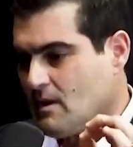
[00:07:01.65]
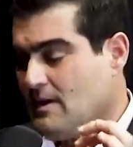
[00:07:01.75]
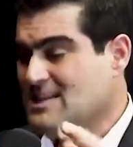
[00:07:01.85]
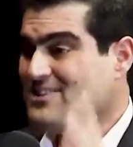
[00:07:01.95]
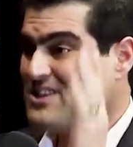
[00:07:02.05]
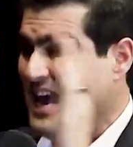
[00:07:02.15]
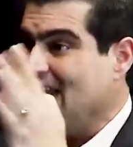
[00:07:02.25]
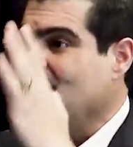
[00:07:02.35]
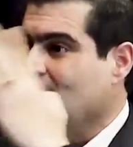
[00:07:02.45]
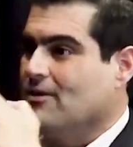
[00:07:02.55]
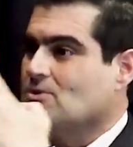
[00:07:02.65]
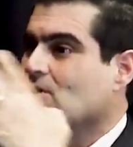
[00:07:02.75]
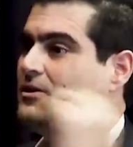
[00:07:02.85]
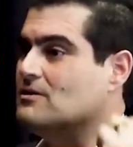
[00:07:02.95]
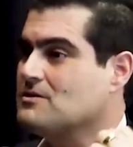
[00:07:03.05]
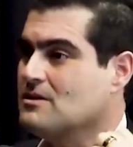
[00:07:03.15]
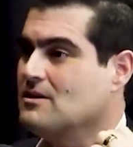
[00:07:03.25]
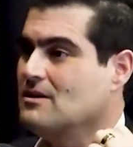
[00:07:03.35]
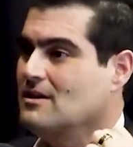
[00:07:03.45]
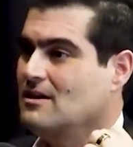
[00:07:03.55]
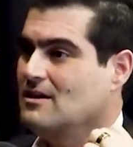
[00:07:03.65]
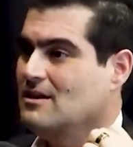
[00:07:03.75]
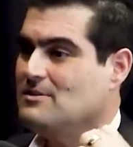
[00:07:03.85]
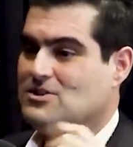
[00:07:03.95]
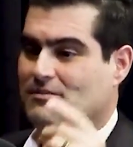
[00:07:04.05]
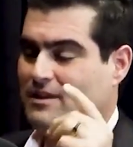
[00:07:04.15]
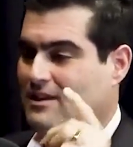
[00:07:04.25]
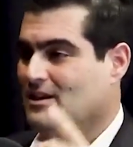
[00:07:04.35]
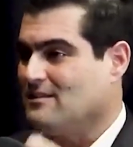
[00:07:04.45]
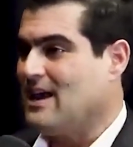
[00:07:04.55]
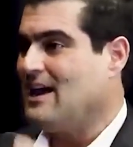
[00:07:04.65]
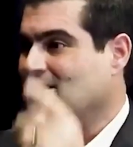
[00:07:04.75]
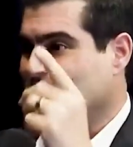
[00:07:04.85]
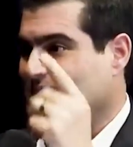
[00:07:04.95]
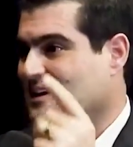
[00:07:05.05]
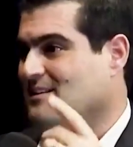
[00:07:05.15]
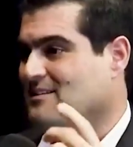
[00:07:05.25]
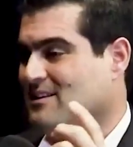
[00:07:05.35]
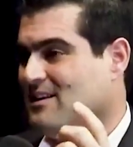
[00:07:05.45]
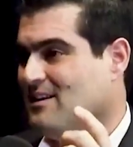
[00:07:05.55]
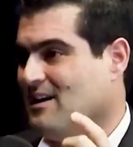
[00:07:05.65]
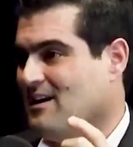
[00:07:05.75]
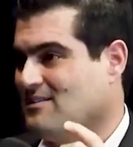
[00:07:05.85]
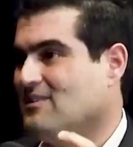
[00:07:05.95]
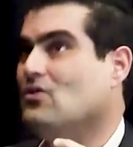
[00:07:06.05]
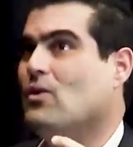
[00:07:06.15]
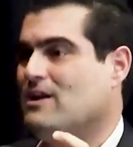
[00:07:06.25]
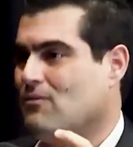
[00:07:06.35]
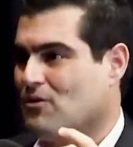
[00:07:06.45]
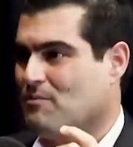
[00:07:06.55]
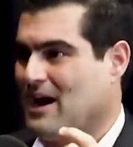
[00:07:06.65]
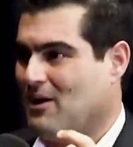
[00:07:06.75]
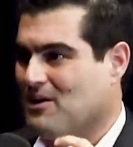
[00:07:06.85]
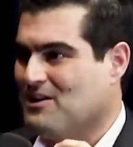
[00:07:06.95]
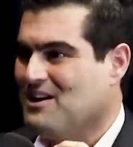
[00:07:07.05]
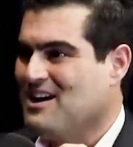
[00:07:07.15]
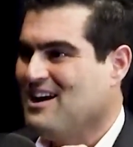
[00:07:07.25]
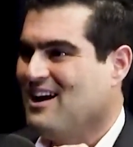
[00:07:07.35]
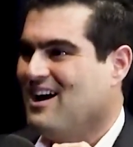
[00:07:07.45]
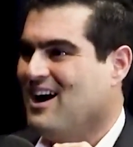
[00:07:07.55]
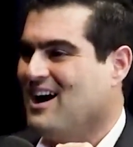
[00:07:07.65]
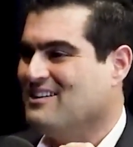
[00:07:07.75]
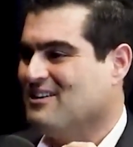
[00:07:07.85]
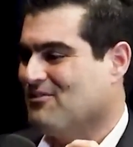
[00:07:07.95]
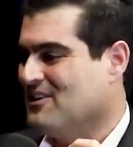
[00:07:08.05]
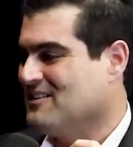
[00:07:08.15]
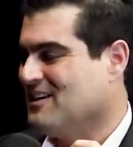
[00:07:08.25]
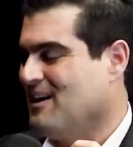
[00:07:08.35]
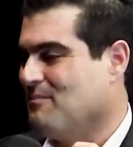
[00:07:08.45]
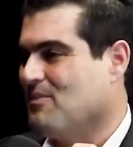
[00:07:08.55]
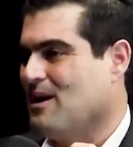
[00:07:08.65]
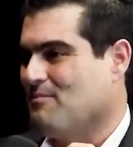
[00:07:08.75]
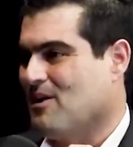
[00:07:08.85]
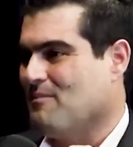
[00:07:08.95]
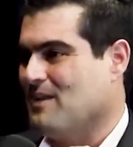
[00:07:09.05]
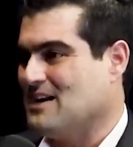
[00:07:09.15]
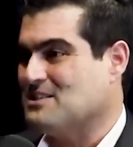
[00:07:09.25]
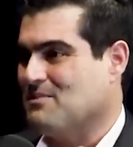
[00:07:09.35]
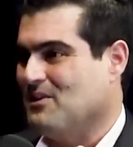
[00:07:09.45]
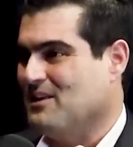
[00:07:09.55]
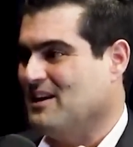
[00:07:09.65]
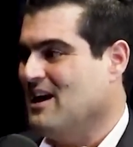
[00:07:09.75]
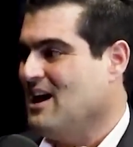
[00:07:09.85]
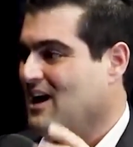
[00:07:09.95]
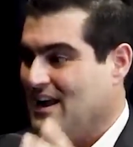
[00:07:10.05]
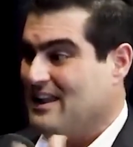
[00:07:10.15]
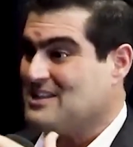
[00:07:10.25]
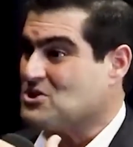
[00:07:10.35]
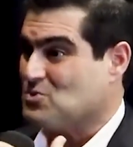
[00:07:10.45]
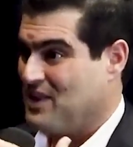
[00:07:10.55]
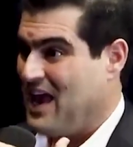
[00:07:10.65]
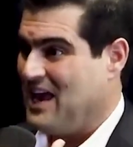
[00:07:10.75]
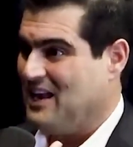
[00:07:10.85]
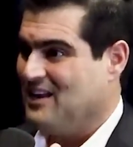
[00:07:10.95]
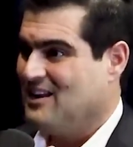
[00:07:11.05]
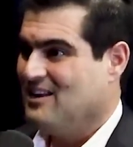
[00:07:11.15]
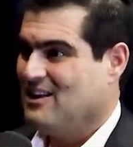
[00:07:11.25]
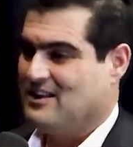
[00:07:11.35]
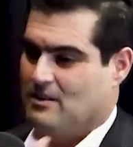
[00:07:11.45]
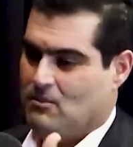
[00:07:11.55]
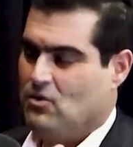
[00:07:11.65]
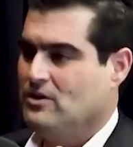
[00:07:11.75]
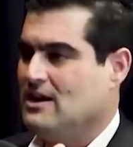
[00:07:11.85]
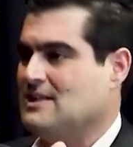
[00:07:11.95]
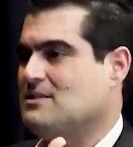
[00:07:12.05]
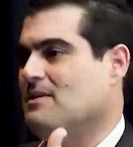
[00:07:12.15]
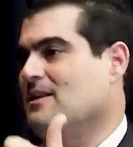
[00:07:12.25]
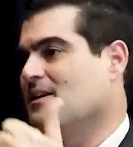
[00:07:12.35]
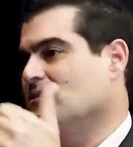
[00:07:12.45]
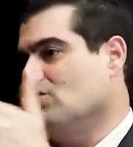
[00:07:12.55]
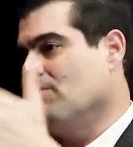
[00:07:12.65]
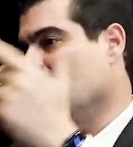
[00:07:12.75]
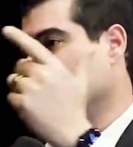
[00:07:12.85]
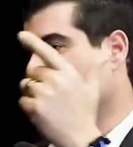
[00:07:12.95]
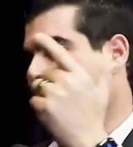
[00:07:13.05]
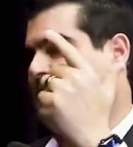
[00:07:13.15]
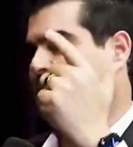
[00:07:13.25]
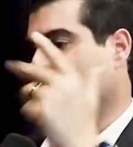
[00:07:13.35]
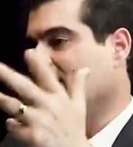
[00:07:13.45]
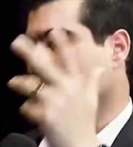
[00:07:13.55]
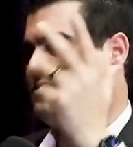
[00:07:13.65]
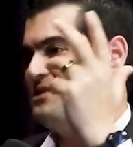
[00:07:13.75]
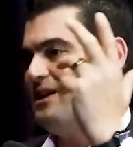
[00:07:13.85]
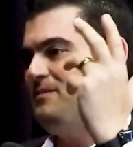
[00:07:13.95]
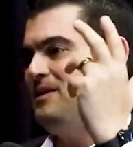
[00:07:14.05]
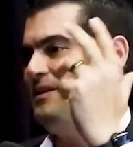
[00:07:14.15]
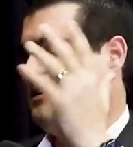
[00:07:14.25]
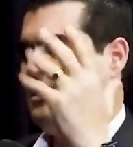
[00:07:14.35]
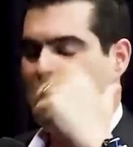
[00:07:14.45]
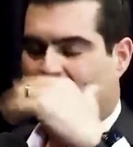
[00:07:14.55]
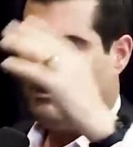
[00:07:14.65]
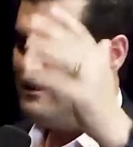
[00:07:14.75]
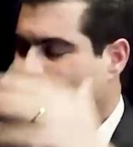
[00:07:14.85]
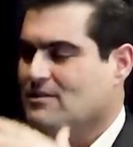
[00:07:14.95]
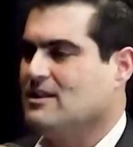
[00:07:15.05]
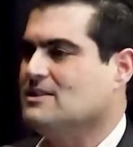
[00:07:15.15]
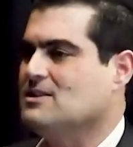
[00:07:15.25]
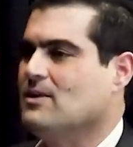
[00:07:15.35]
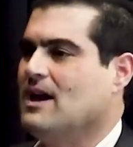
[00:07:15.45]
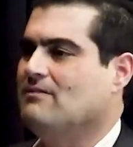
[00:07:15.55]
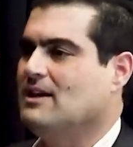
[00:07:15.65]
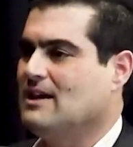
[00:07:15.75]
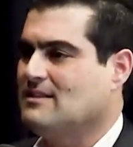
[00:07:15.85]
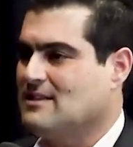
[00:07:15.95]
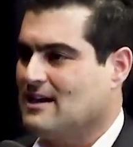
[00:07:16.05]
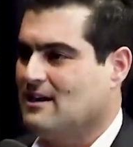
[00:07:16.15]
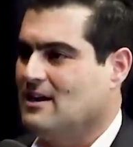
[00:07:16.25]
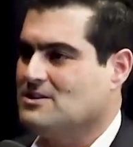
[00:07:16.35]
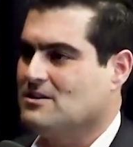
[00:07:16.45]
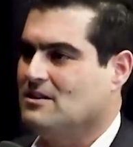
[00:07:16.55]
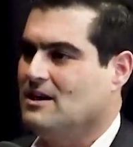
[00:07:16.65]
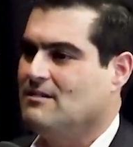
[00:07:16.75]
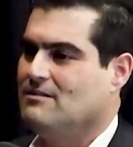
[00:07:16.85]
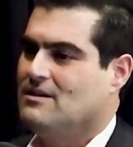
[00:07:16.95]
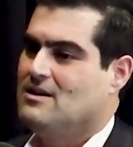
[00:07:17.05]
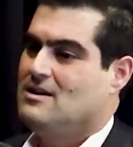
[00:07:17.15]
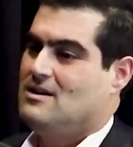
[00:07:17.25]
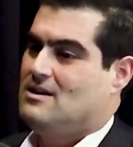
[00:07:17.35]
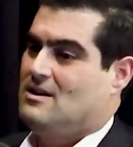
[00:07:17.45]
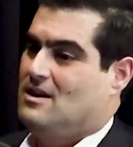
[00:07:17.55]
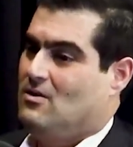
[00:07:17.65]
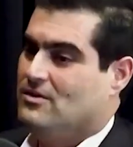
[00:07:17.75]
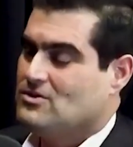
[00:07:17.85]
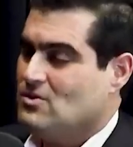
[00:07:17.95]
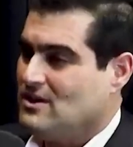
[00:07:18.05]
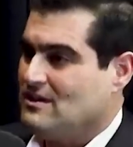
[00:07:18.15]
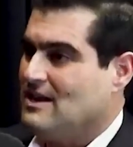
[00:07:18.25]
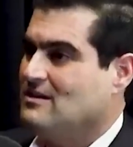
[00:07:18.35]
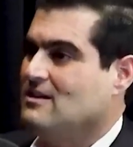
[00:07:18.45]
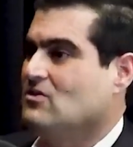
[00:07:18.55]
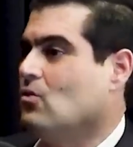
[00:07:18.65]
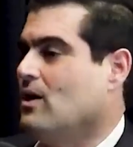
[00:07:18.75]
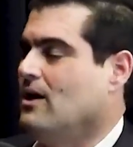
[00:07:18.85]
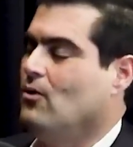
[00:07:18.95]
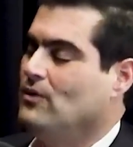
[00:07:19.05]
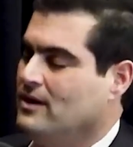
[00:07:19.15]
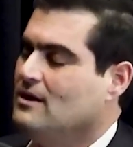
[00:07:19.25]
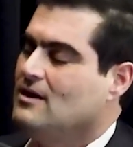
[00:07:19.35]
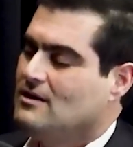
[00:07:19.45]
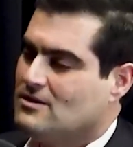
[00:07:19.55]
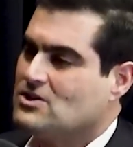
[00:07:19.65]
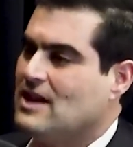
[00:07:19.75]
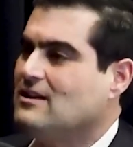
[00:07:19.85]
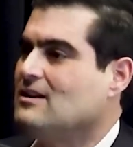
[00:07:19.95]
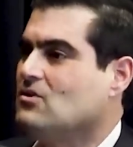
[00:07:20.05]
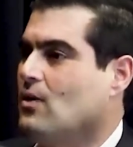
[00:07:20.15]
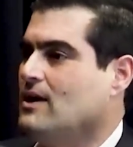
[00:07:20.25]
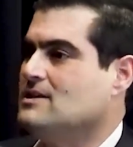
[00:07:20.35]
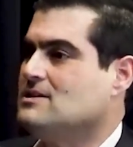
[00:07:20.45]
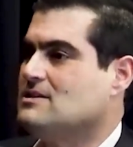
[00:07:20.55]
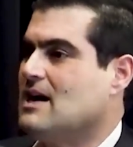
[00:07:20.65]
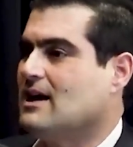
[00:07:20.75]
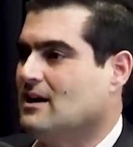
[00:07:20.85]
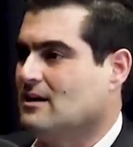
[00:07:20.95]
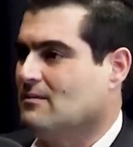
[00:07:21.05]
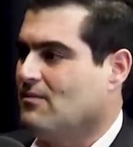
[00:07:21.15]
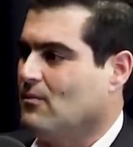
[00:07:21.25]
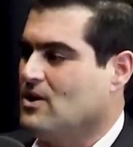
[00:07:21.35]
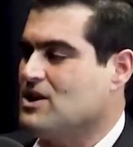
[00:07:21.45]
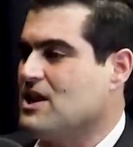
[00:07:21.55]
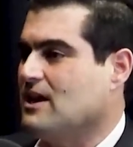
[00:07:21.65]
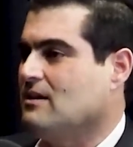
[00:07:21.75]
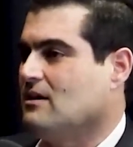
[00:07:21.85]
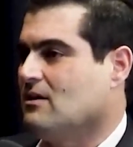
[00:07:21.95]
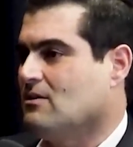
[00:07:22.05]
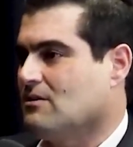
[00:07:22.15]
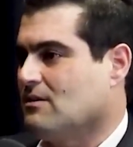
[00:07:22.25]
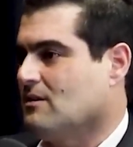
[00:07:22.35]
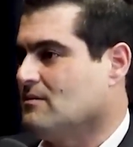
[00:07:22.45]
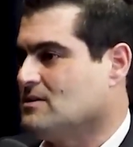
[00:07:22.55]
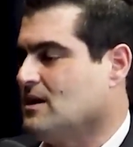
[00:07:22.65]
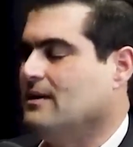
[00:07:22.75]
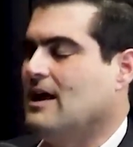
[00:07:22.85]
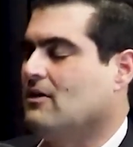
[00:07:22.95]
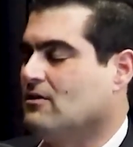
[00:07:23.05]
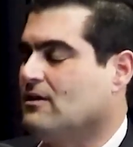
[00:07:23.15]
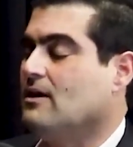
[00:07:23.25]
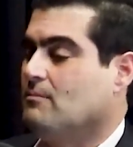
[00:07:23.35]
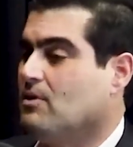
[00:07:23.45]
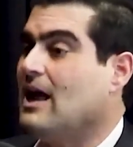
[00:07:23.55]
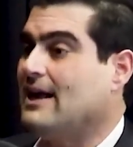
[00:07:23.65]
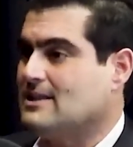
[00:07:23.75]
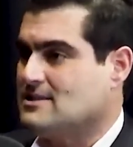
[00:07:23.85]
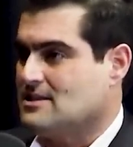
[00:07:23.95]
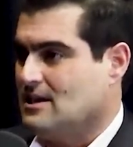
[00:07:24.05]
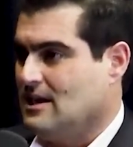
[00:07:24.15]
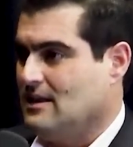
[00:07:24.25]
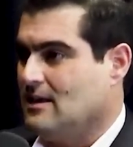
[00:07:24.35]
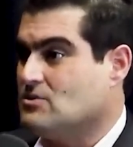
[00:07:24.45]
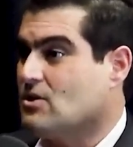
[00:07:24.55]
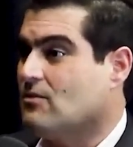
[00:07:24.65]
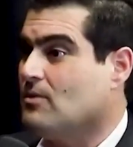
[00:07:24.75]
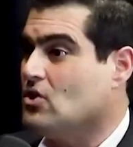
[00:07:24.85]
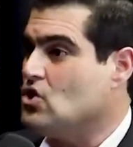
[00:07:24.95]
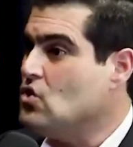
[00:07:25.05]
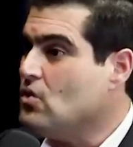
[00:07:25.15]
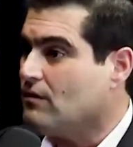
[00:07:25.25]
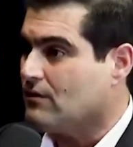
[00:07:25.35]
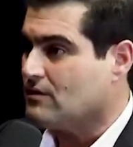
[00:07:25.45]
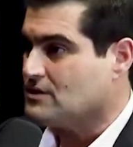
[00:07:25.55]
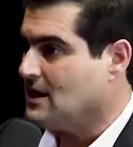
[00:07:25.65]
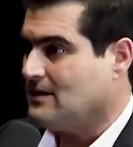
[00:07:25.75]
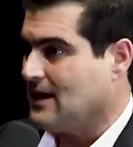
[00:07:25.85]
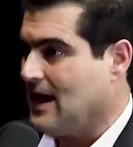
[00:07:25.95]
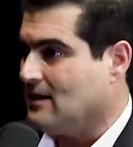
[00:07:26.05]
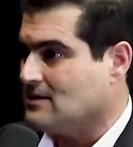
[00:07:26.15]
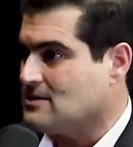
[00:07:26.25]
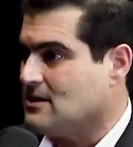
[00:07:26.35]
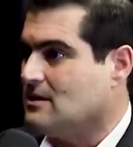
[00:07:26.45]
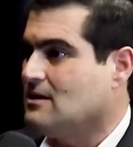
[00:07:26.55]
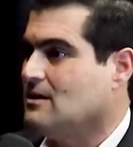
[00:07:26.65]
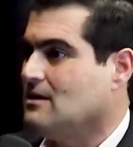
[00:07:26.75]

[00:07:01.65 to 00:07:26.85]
Let's say there's eight of those hurdles. That means you have, you know, ten to the to the uh, to the twenty-fourth power, uh, different uh, pro uh, pro possibility, and that's just with eight. Like the moon has to be there, Jupiter has to be there, dinosaurs had to be there, all the different things that we have to get to technological life. There's only ten to the tw only there's ten to the twenty-second. We think Earth, not Earth, uh, planets in the observable universe, not the galaxy.